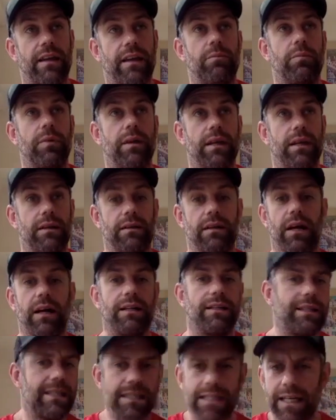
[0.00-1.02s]
it being
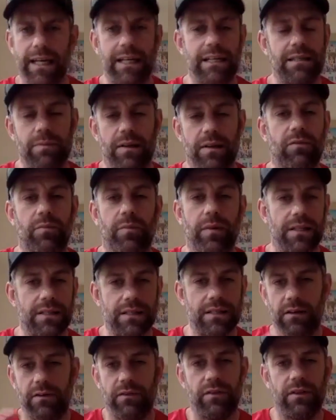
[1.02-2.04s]
like disconnecting me from
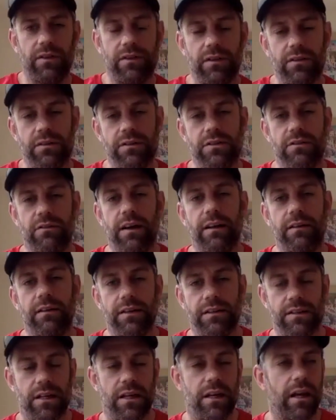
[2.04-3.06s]
myself and, and
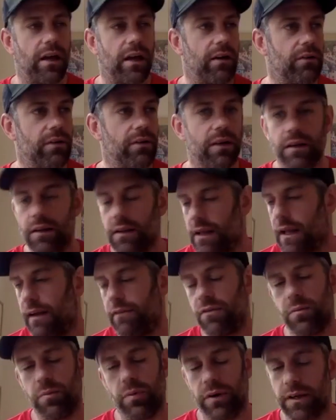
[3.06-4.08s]
surroundings. And yeah. I know
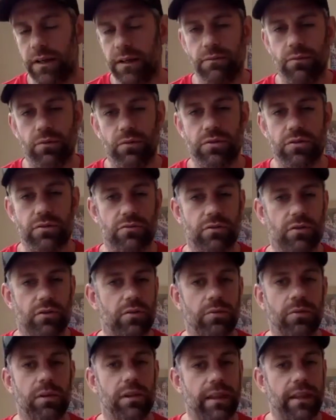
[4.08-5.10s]
everybody will
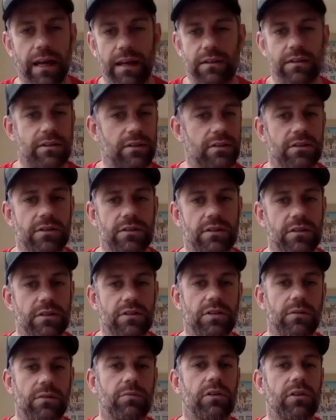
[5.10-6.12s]
struggle with that to, to
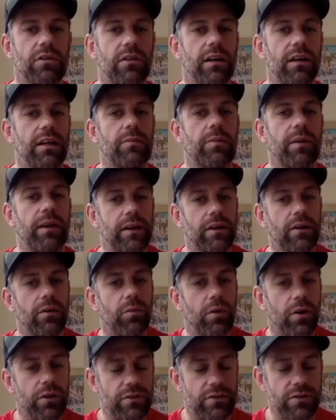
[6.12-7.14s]
some yeah. degree, depending on
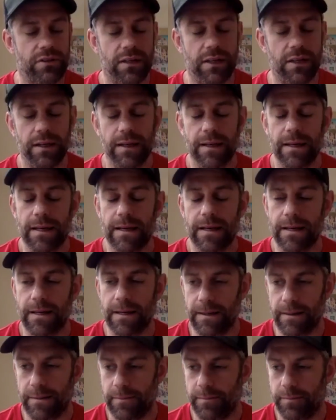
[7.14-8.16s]
what's,
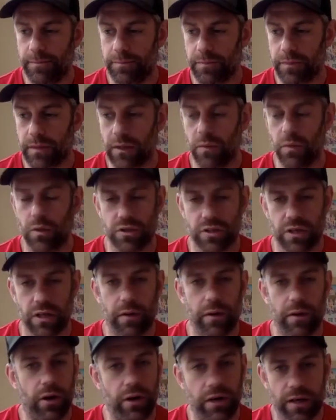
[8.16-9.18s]
um, what's
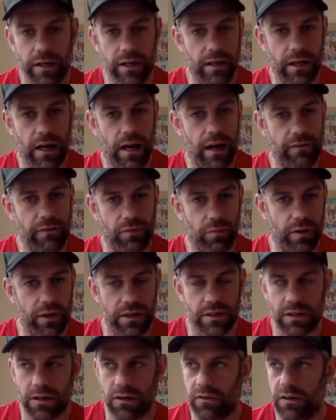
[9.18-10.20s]
going on in your life and what your
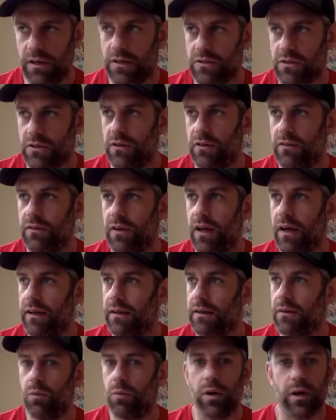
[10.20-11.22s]
current sort of
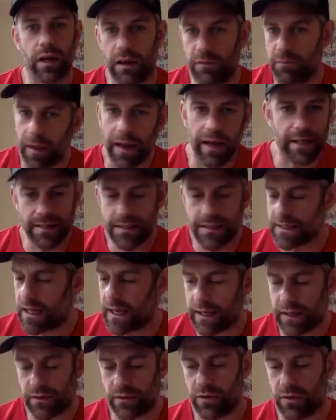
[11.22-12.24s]
like work life balance is
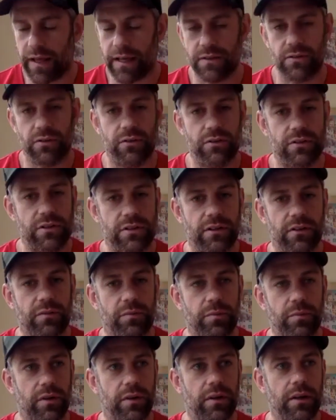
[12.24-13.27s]
like and all that sort of stuff.
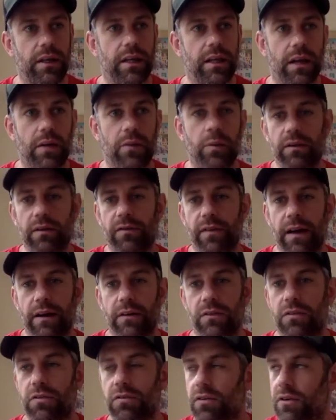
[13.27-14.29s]
But, you know, we
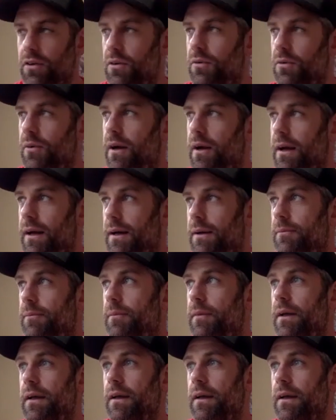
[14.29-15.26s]
found through, um,